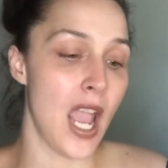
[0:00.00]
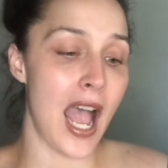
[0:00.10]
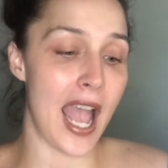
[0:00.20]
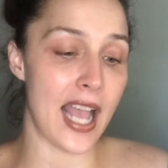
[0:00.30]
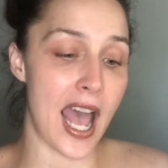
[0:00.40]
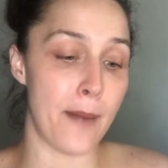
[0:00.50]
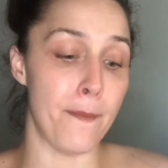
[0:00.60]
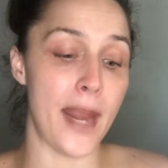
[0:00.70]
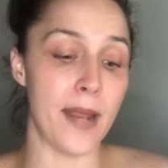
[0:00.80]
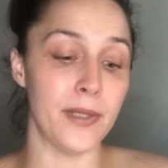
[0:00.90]
I got
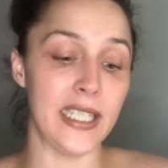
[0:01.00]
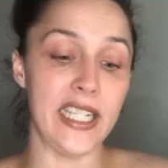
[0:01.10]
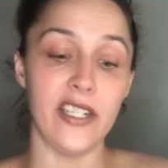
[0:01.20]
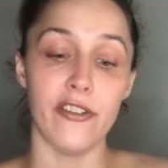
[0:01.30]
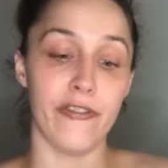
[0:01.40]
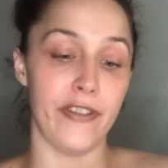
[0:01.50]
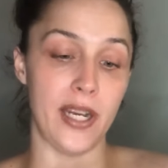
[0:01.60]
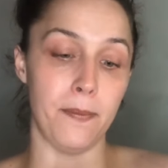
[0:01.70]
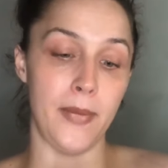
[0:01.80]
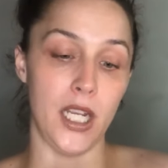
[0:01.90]
Maybelline
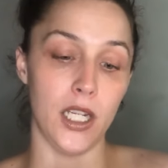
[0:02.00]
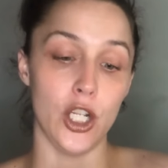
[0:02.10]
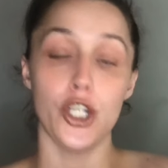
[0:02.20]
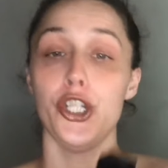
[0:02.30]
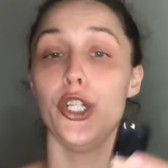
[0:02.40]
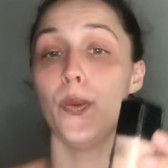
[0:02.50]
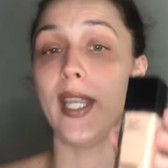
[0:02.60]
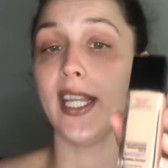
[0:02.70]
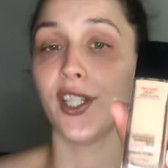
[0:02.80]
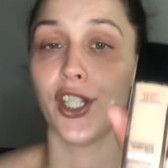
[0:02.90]
Fit Me
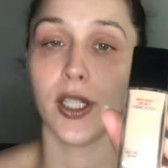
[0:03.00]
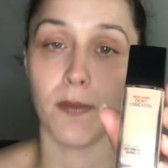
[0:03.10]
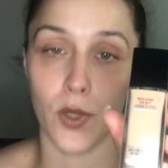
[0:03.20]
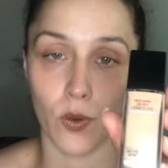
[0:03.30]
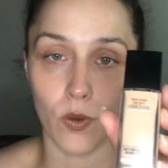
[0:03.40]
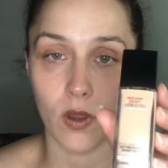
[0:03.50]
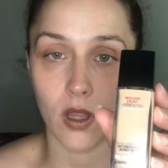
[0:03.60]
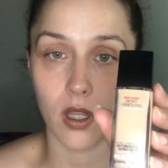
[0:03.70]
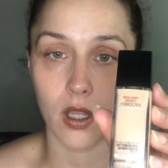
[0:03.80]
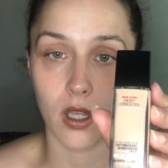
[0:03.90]
Dewy and Smooth.
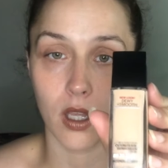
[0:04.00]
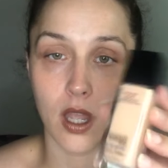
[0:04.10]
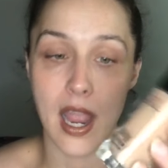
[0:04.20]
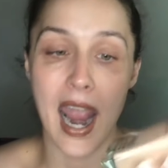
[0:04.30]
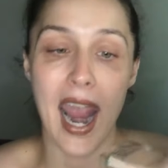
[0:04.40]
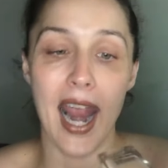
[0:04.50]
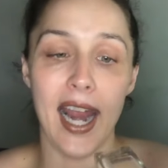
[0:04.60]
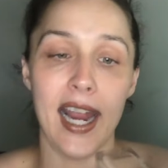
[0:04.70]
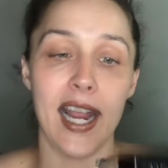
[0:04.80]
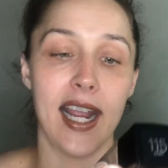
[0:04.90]

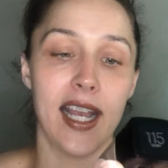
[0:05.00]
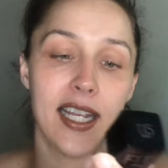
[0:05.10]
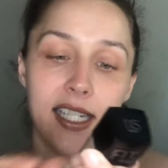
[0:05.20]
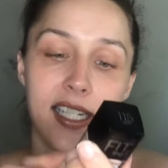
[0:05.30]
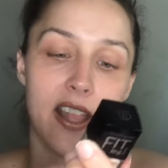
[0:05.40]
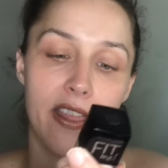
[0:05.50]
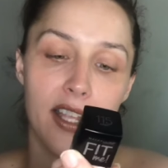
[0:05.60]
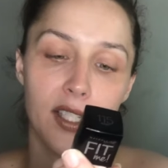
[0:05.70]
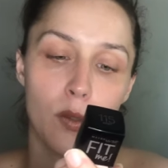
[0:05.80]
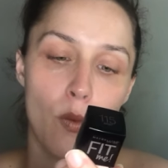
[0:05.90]
And
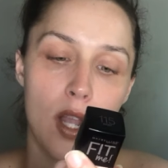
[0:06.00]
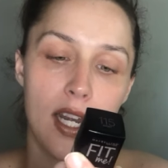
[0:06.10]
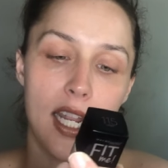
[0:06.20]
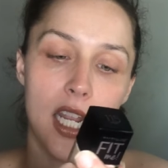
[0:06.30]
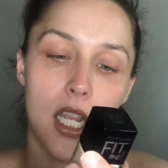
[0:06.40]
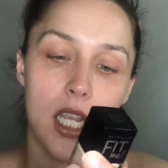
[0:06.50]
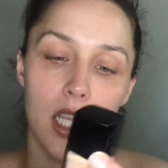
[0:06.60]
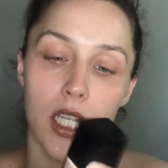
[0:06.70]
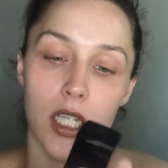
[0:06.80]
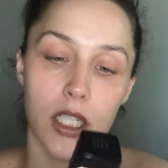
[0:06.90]
this one
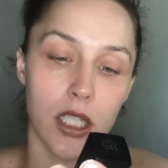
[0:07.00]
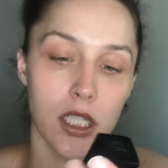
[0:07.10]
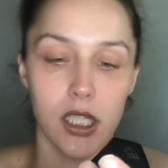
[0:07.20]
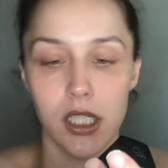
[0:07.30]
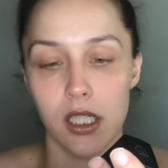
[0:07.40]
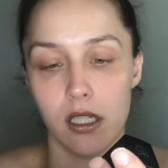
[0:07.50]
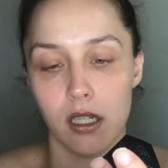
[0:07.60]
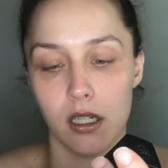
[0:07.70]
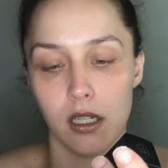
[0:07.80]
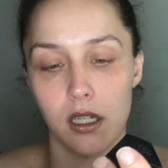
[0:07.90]
is,
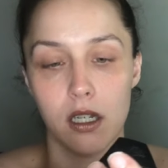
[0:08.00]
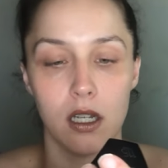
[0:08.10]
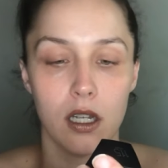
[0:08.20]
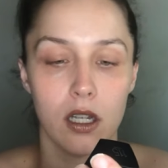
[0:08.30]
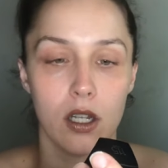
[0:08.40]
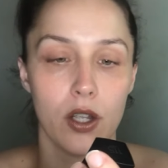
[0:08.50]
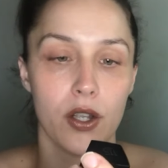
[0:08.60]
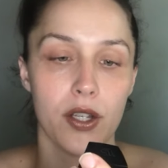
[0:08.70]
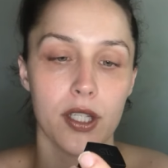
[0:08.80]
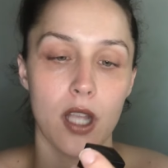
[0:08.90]

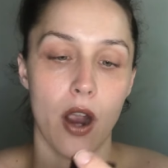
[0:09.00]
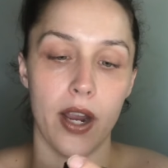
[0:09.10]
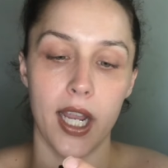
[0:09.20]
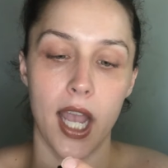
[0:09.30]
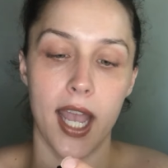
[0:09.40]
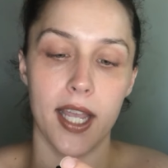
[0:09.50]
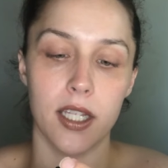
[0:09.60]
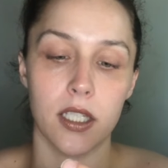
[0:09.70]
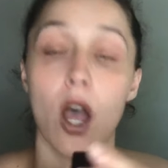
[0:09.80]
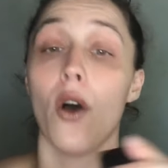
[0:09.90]
sorry
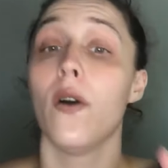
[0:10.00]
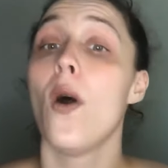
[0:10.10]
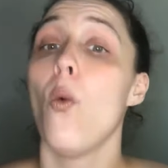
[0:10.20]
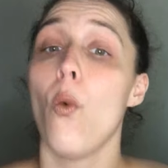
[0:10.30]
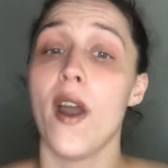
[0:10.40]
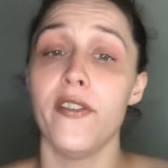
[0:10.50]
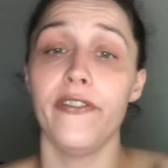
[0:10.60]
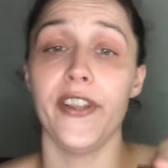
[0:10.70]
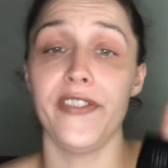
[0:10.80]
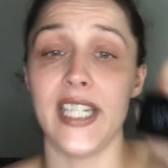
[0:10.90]
guys, oh,
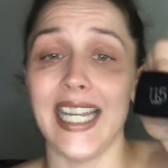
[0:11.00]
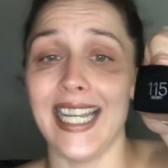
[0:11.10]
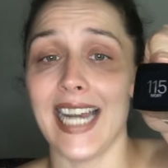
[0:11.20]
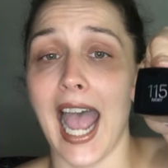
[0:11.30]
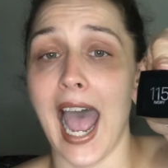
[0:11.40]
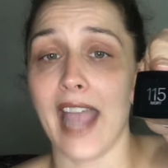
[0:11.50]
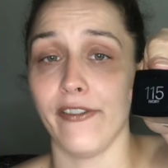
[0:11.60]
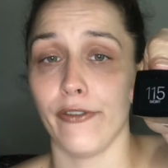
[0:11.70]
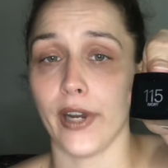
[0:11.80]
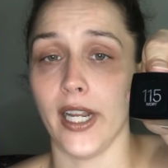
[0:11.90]
115
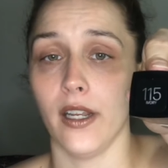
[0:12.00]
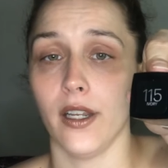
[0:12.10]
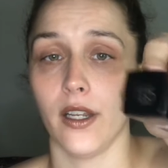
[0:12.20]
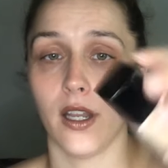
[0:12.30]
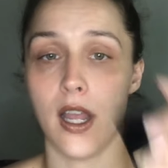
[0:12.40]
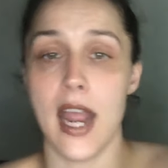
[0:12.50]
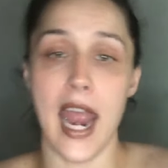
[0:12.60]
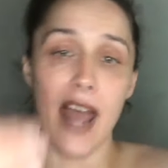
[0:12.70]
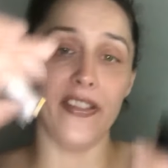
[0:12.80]
Ivory. And